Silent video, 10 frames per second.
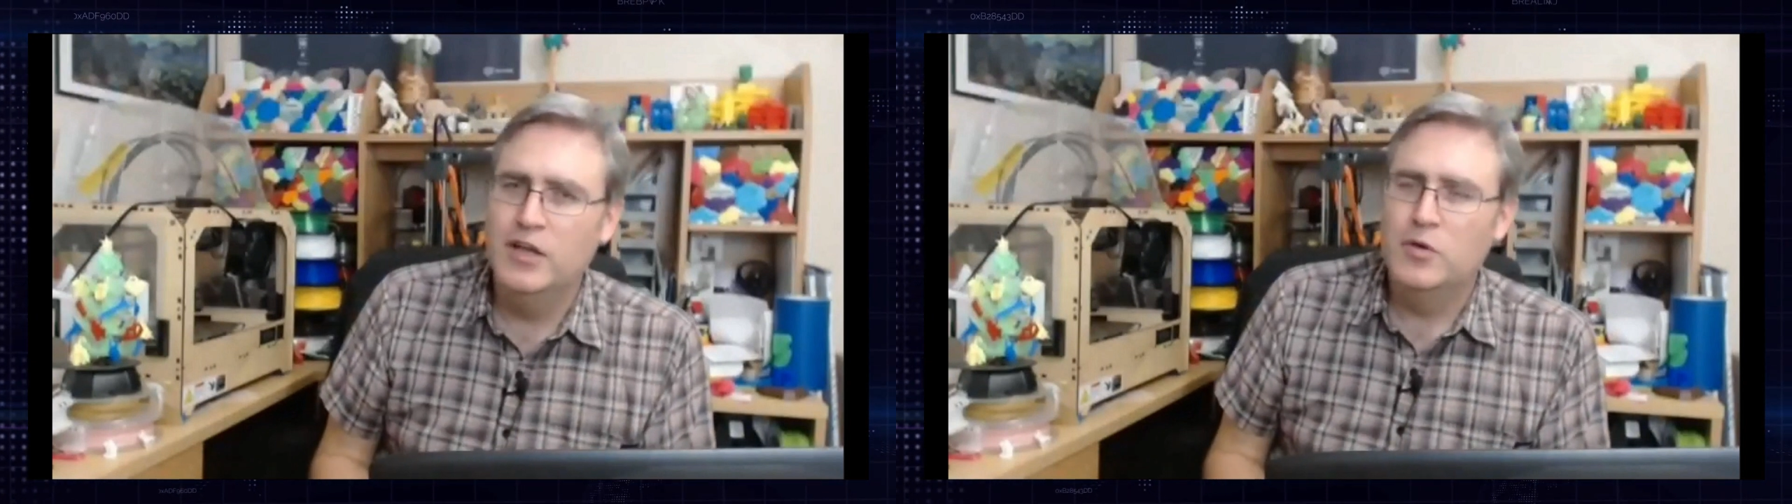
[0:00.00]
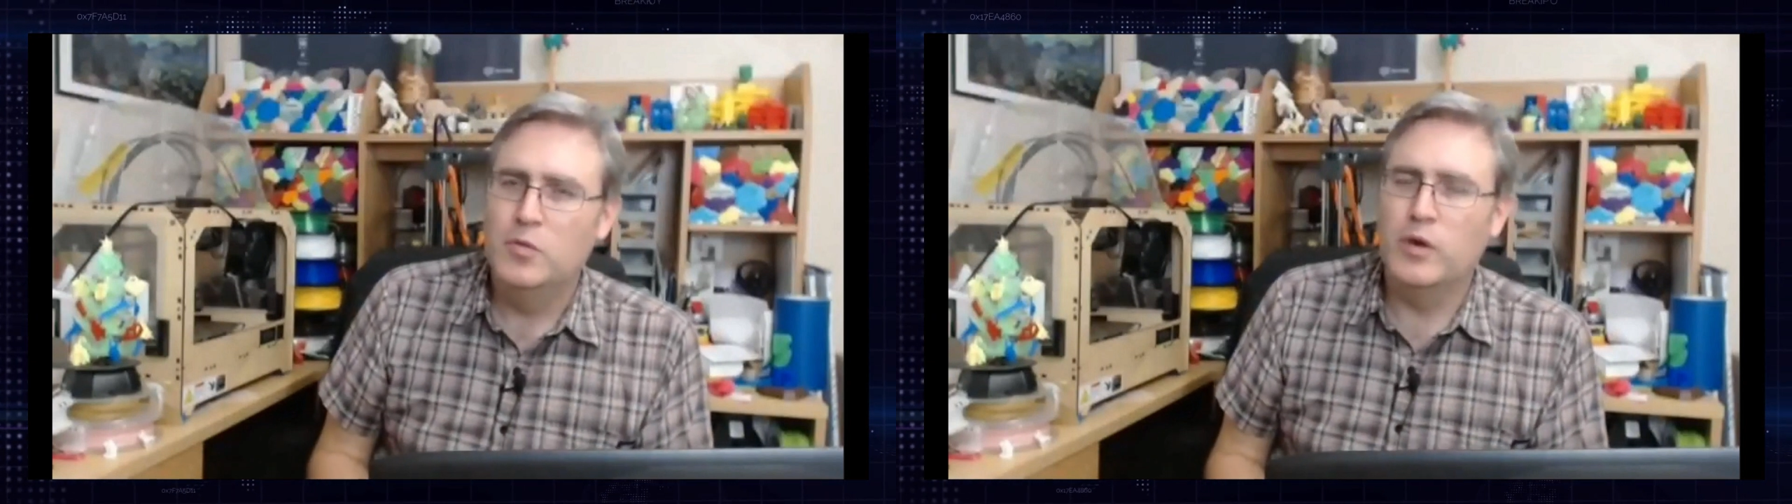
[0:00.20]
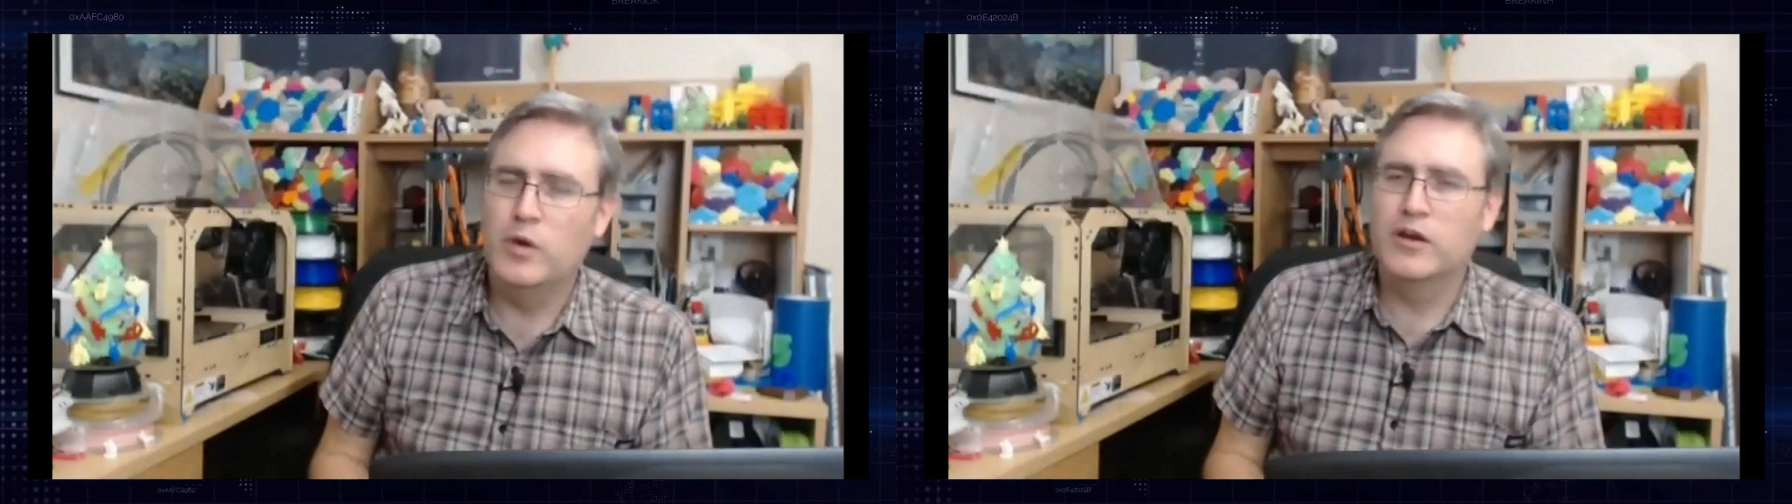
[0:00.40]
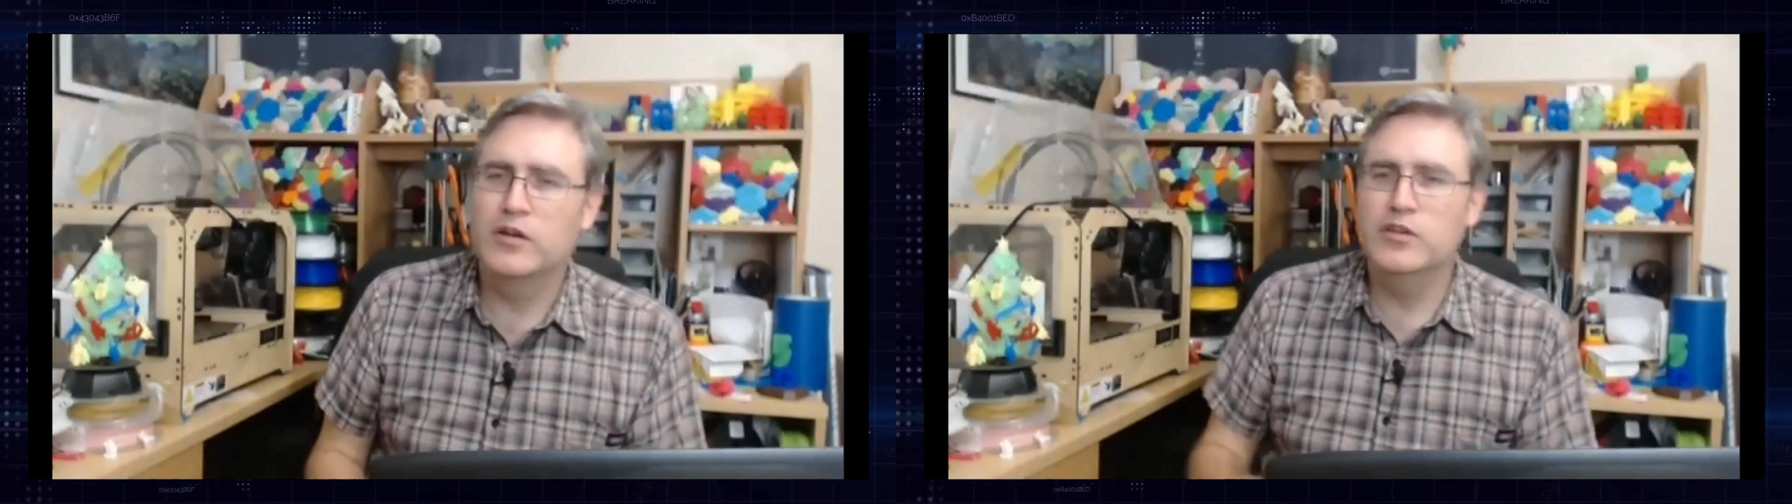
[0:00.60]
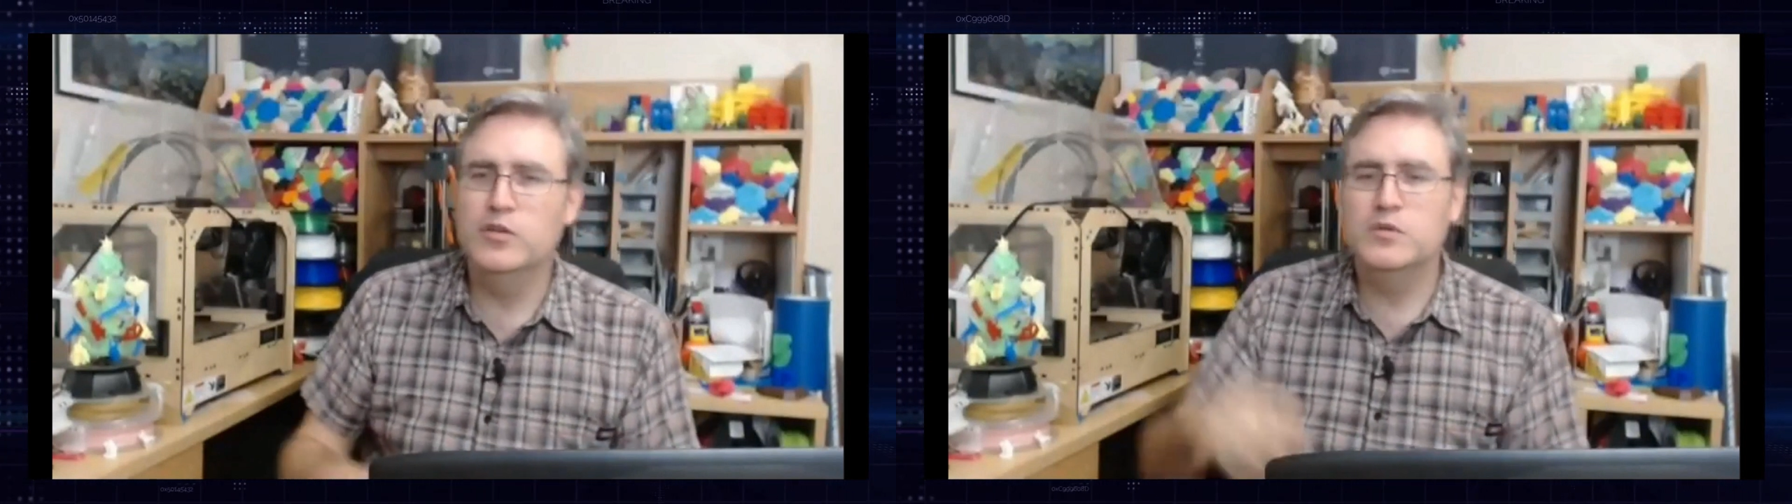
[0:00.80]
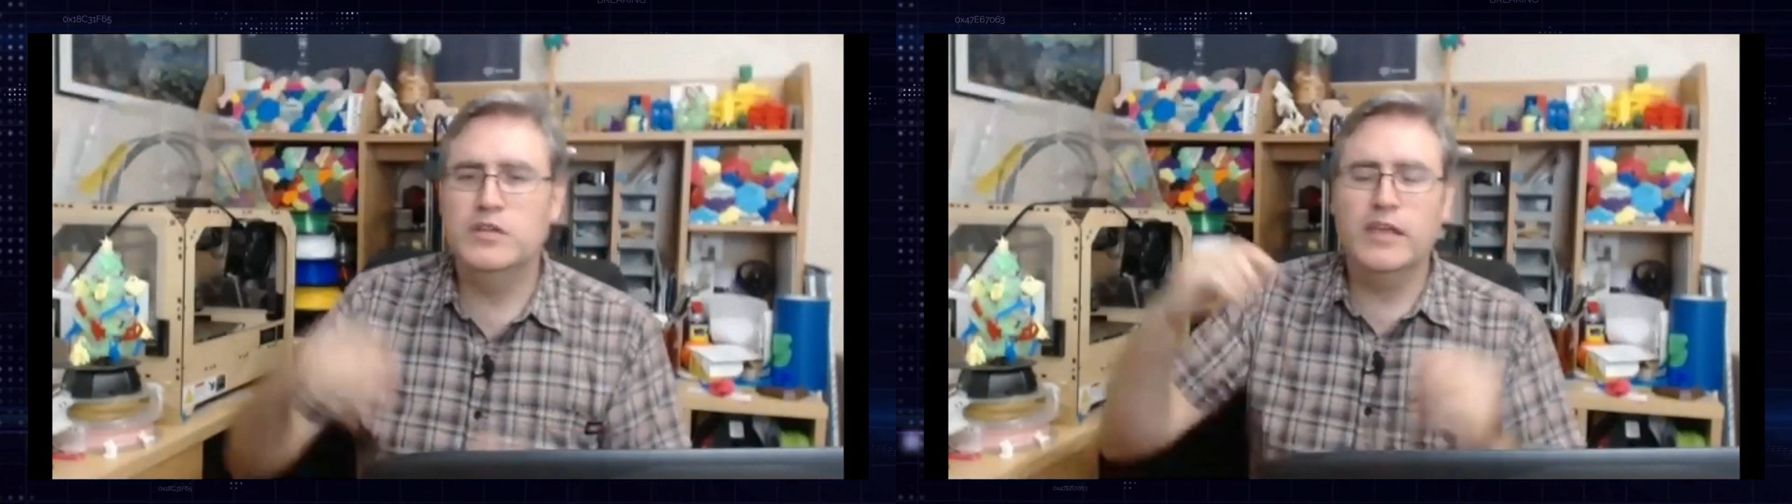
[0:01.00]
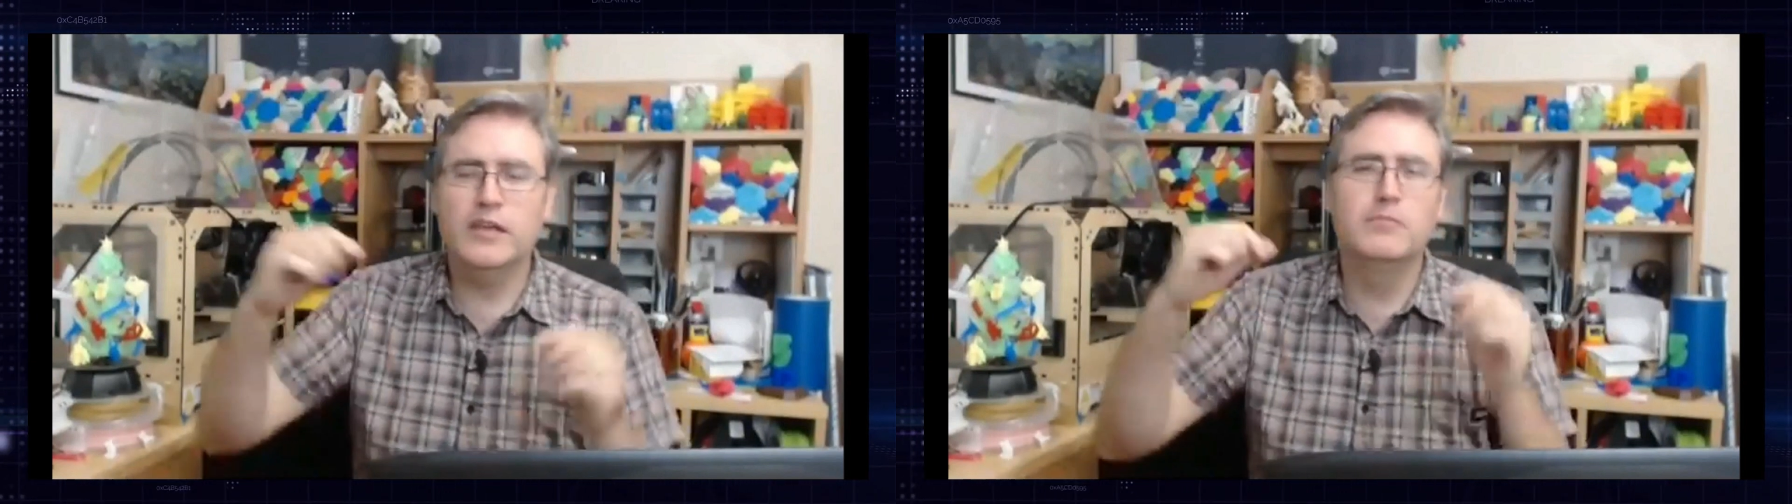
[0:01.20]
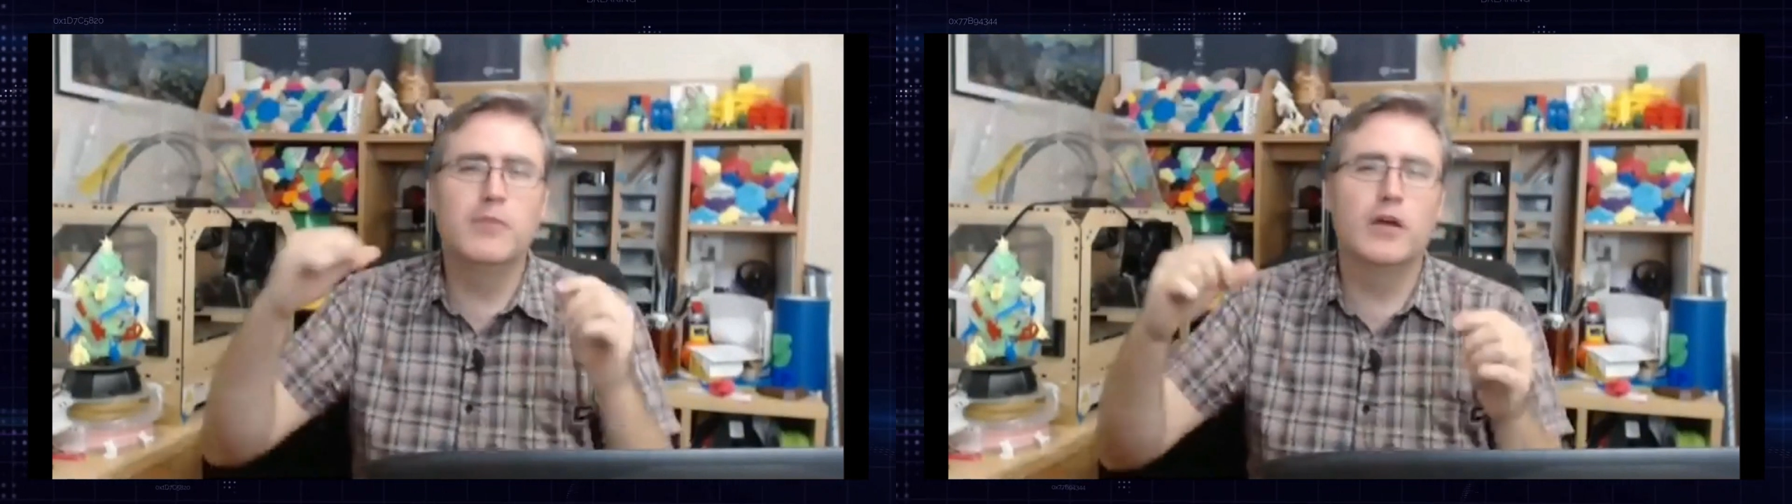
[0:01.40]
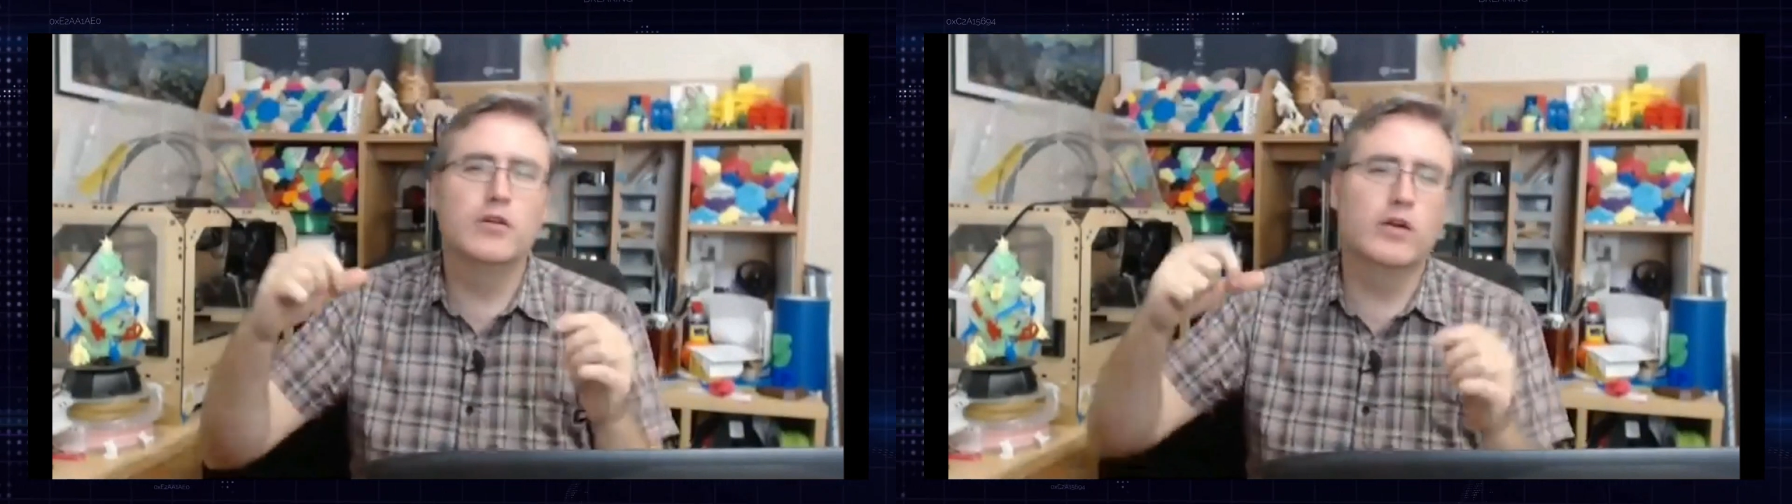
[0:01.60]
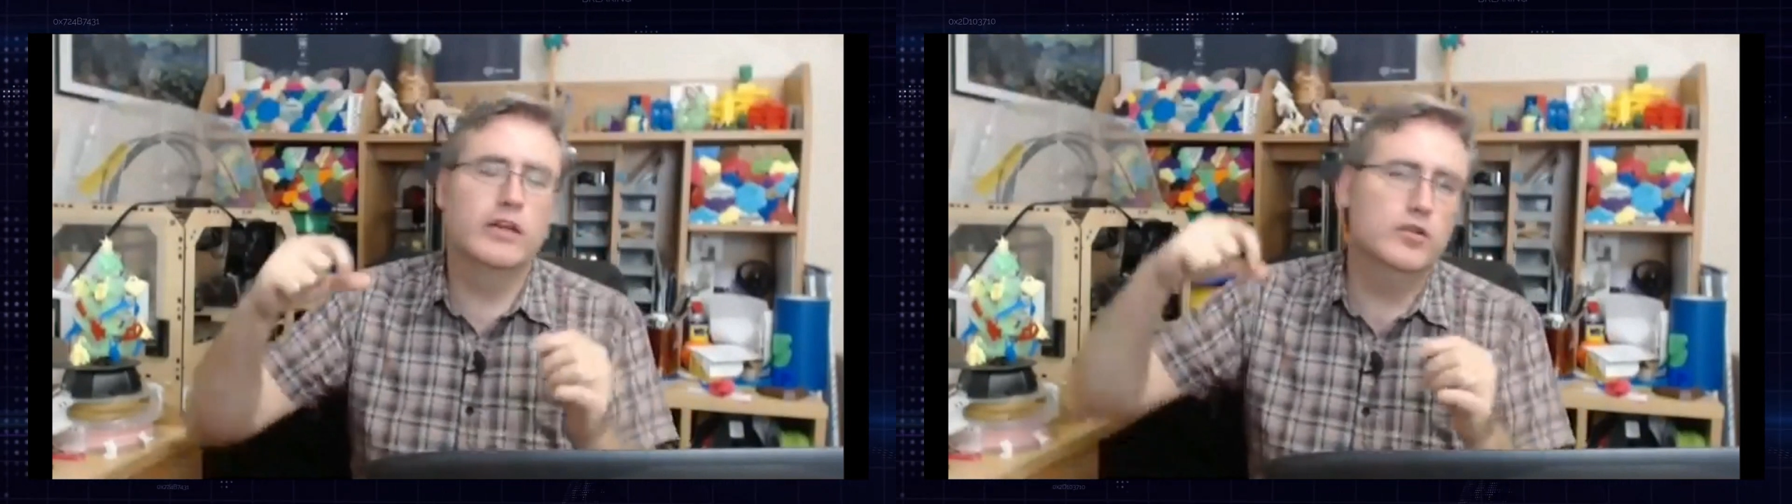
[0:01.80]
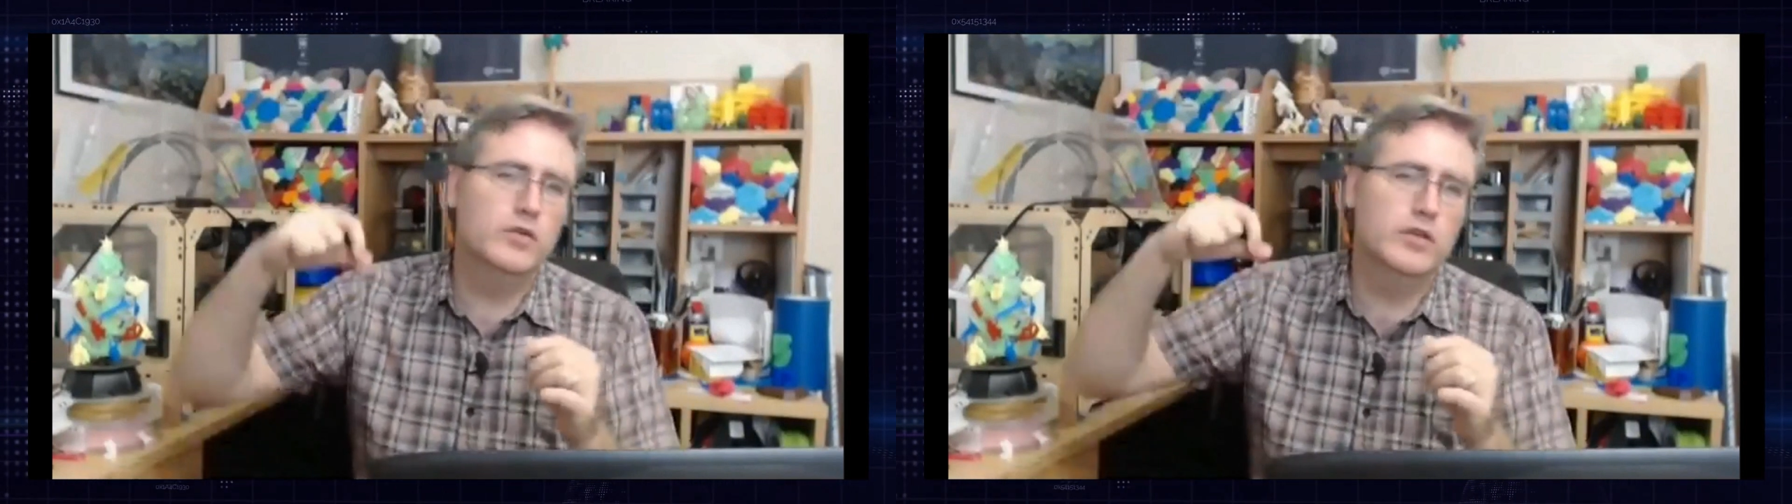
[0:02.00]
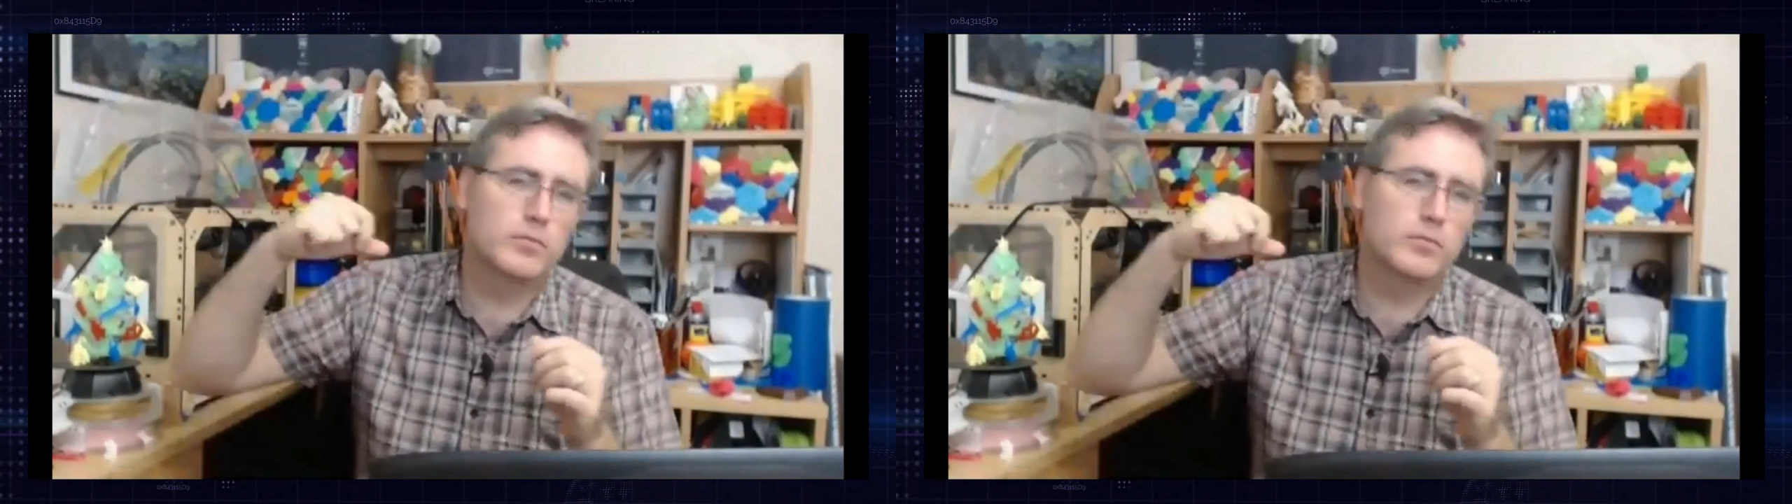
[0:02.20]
where you take a model and you either